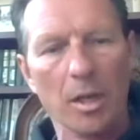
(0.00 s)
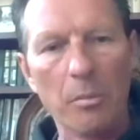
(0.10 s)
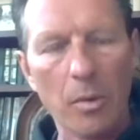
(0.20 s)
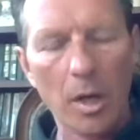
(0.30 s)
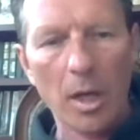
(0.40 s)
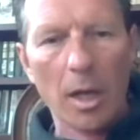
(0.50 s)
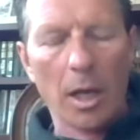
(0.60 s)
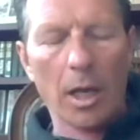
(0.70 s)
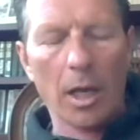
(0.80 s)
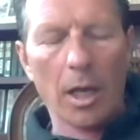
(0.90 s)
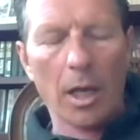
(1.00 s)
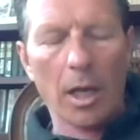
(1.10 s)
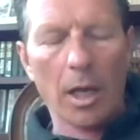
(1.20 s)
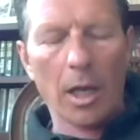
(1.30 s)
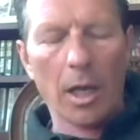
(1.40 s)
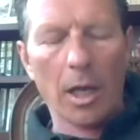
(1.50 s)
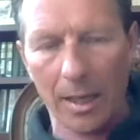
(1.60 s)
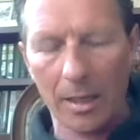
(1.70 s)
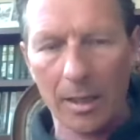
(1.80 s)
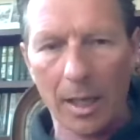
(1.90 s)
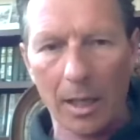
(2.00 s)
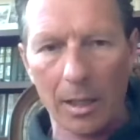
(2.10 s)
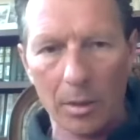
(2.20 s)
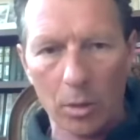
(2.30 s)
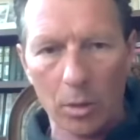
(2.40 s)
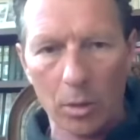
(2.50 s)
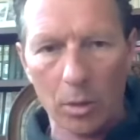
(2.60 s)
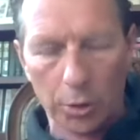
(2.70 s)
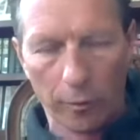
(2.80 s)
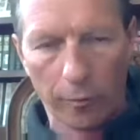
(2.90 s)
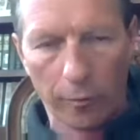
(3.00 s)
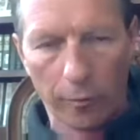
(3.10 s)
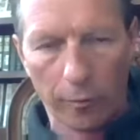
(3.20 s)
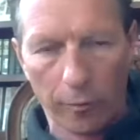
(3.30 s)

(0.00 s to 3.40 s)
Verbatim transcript: stretching a lot of a lot of pulling